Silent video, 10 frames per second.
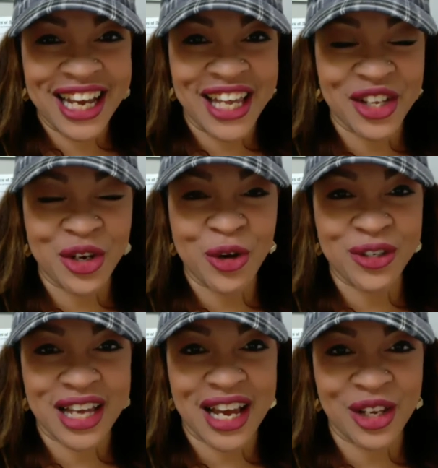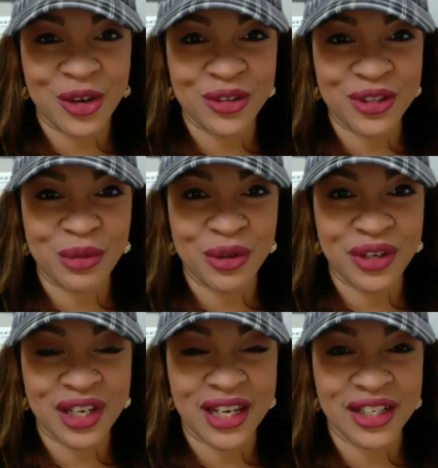and the No Silos
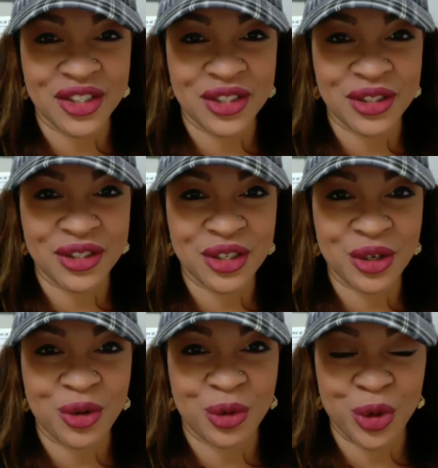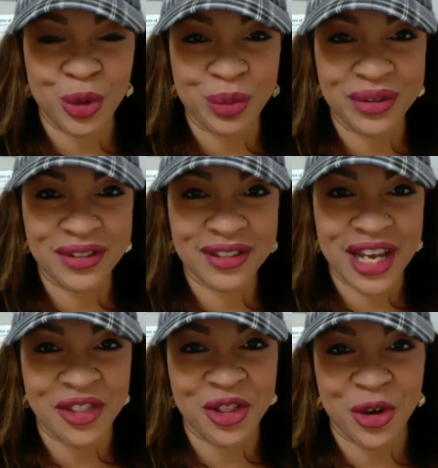Communications Group,
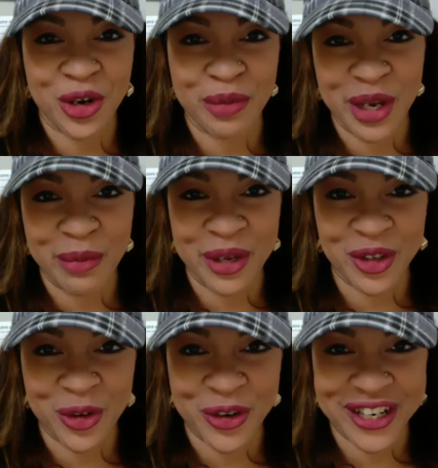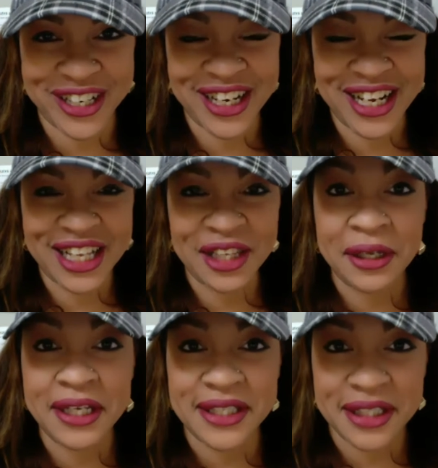and the 30-Minute Mentor.
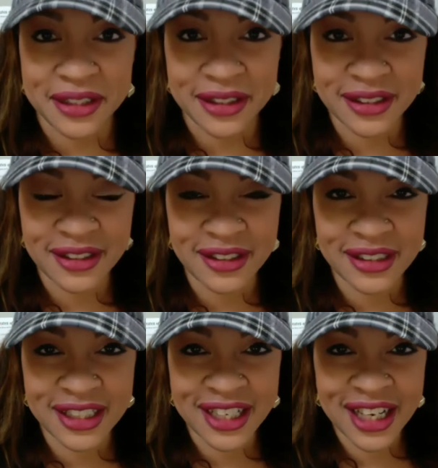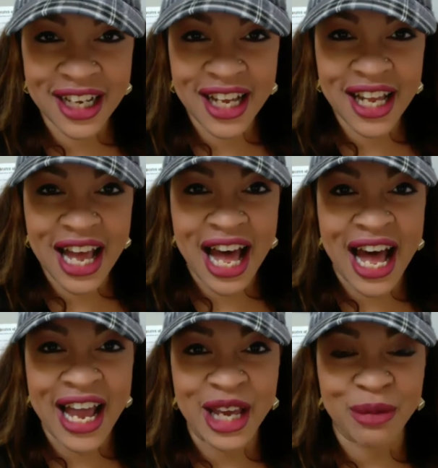Listen,
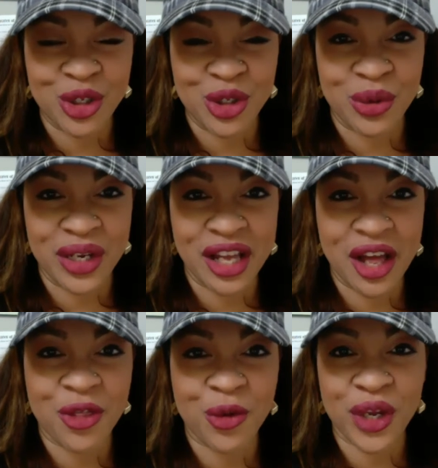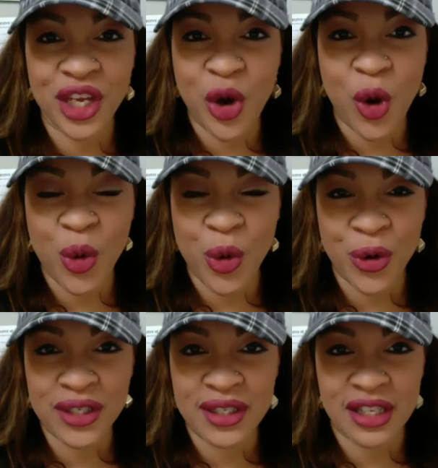I am doing 3
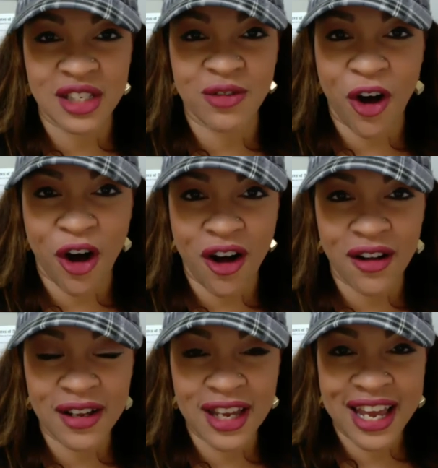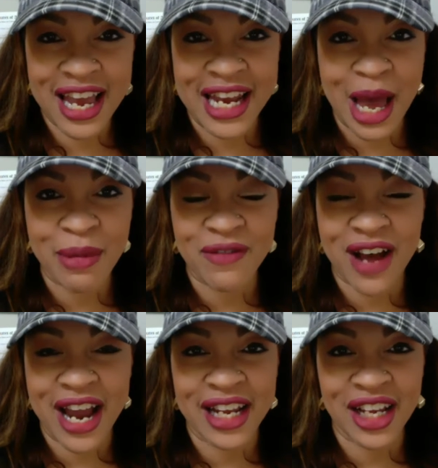cohorts this fall, and I'm
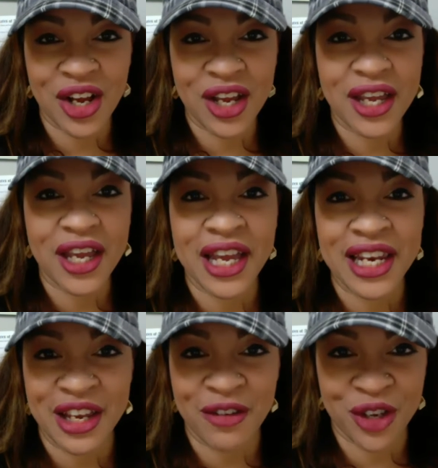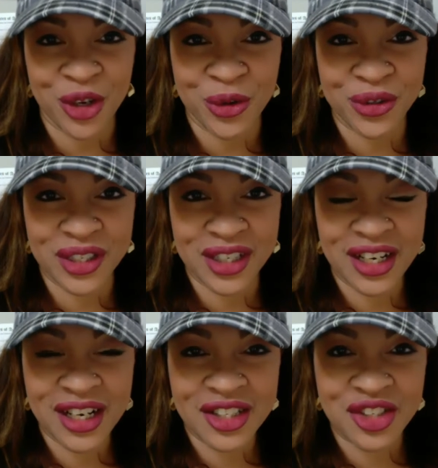inviting any of you
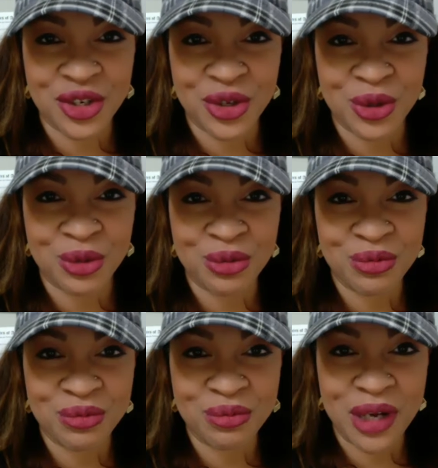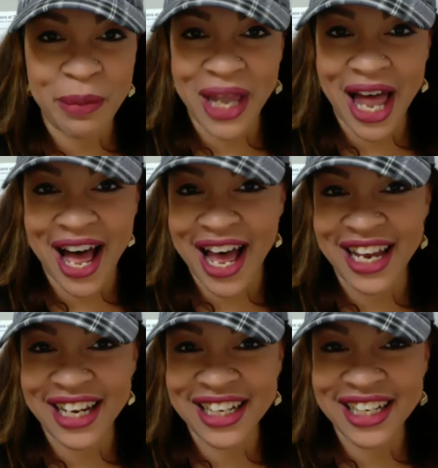to apply.